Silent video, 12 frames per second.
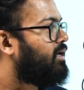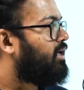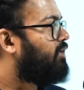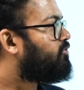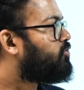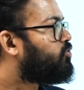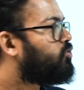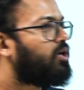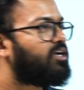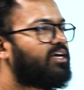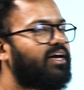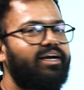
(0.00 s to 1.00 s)
if you do
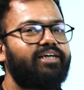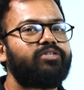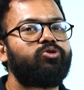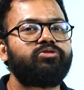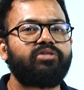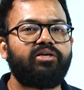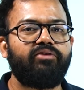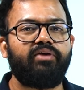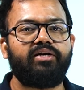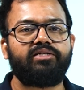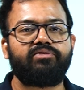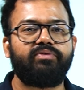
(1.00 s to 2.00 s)
not connect those
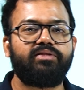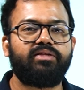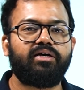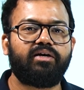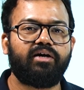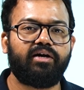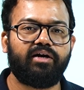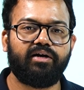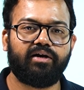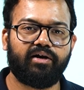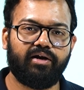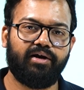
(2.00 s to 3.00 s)
events with the
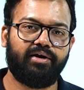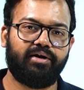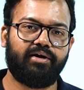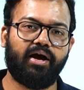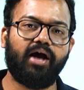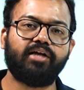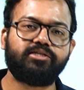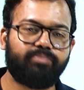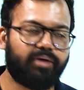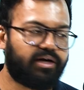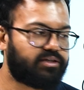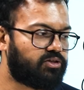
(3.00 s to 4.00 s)
current related
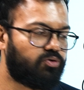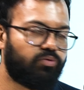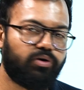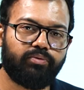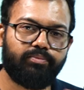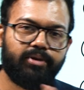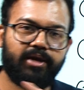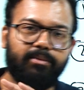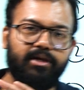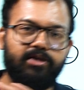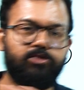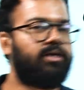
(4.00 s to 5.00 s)
aspects, you will be
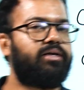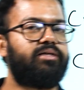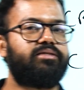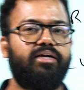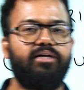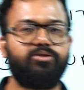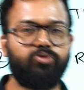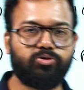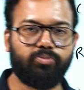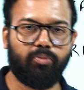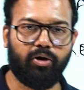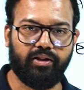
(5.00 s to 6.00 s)
able to understand
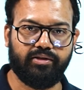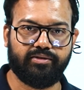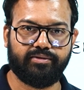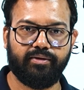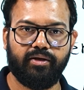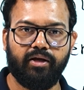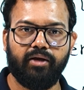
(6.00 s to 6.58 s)
those models.